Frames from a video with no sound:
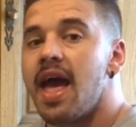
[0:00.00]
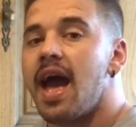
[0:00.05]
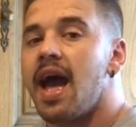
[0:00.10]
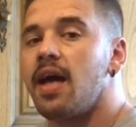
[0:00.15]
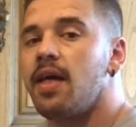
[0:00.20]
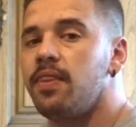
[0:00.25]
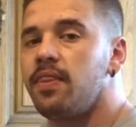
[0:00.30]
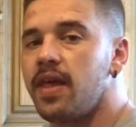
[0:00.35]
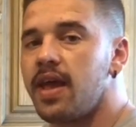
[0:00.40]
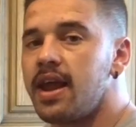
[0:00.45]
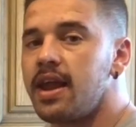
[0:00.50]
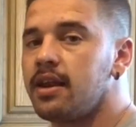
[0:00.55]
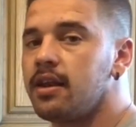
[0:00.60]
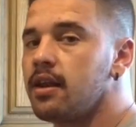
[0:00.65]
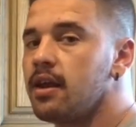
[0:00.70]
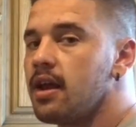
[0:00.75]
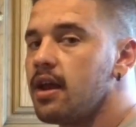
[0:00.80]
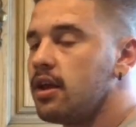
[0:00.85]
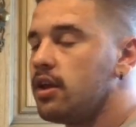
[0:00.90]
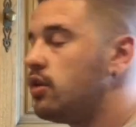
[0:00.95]
And
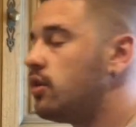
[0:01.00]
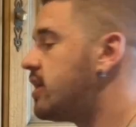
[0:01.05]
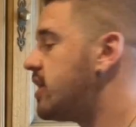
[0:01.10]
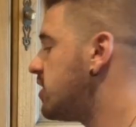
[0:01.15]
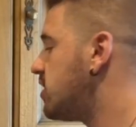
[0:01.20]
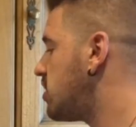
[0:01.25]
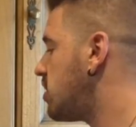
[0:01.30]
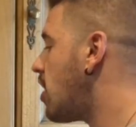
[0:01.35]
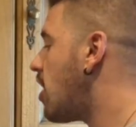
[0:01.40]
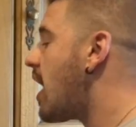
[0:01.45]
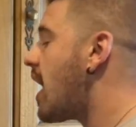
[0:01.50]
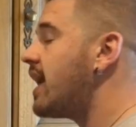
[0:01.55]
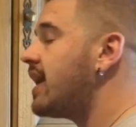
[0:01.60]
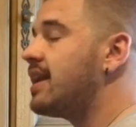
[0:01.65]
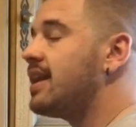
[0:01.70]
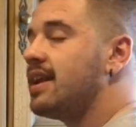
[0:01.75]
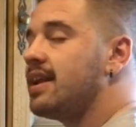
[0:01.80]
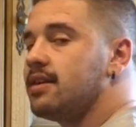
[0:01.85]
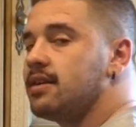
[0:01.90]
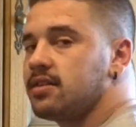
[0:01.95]
then you can start
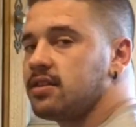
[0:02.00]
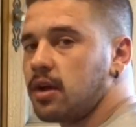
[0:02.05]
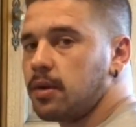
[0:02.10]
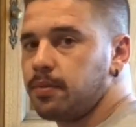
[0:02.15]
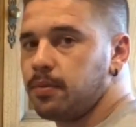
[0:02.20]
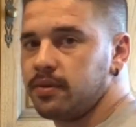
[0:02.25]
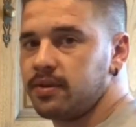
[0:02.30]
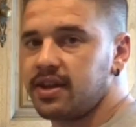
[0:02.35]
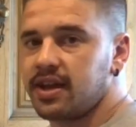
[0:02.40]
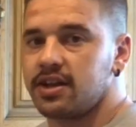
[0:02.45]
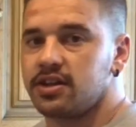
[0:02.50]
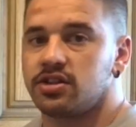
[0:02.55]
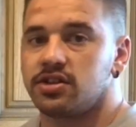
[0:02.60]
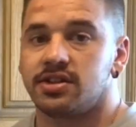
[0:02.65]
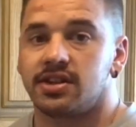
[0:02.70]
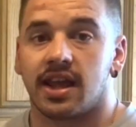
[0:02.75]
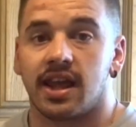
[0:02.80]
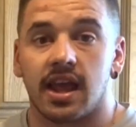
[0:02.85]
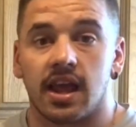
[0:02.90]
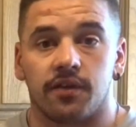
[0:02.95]
adding in
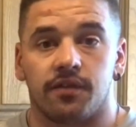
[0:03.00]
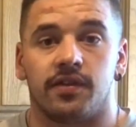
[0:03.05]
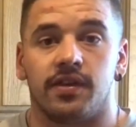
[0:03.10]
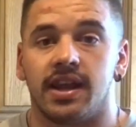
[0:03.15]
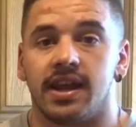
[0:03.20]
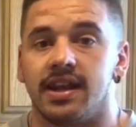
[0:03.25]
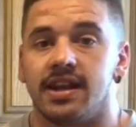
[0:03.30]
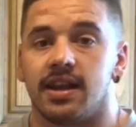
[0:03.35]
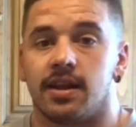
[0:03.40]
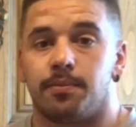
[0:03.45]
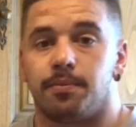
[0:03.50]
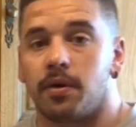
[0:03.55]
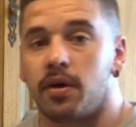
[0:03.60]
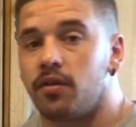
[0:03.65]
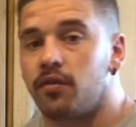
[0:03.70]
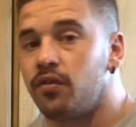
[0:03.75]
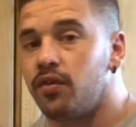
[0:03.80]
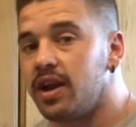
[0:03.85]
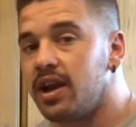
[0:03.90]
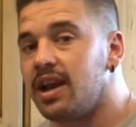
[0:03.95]
supplementations if needed.
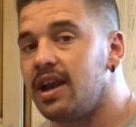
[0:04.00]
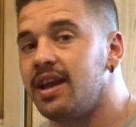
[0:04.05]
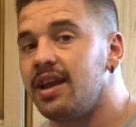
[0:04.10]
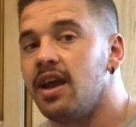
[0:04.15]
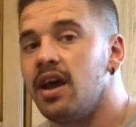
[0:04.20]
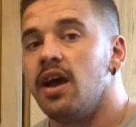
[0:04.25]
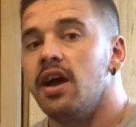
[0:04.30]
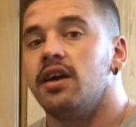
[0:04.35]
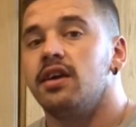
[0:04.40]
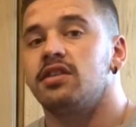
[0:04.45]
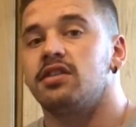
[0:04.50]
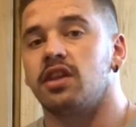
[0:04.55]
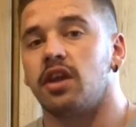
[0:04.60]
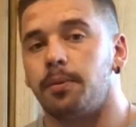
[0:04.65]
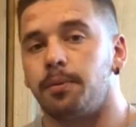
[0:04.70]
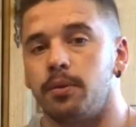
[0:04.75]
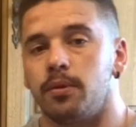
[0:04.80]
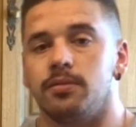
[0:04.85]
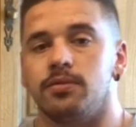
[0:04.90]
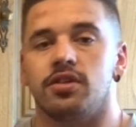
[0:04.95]
But really,
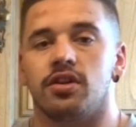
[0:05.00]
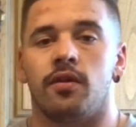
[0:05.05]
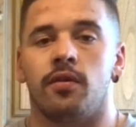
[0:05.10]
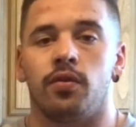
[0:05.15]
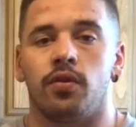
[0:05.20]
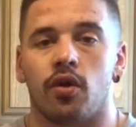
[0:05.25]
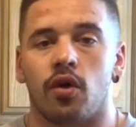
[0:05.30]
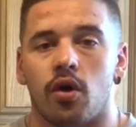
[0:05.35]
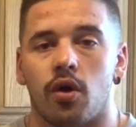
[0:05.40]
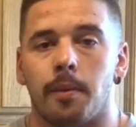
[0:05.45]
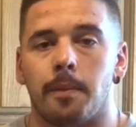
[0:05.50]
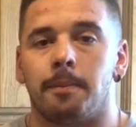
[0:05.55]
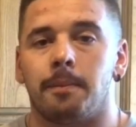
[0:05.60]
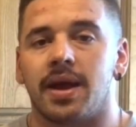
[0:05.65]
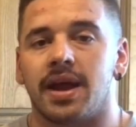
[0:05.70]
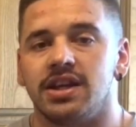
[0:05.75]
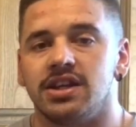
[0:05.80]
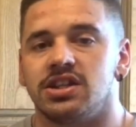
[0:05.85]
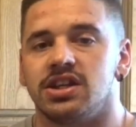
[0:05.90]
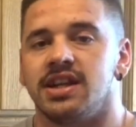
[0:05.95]
supplements are not
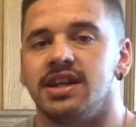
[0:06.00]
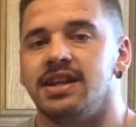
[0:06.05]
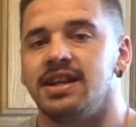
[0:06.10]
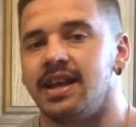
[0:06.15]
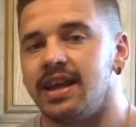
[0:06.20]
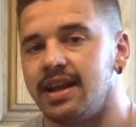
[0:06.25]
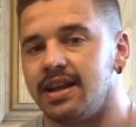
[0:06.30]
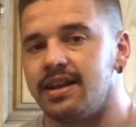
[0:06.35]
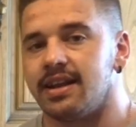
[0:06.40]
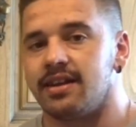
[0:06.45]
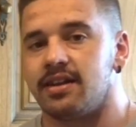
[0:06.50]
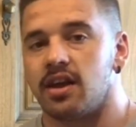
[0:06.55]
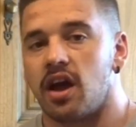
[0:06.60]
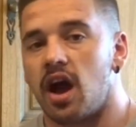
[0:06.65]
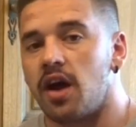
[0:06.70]
majorly needed.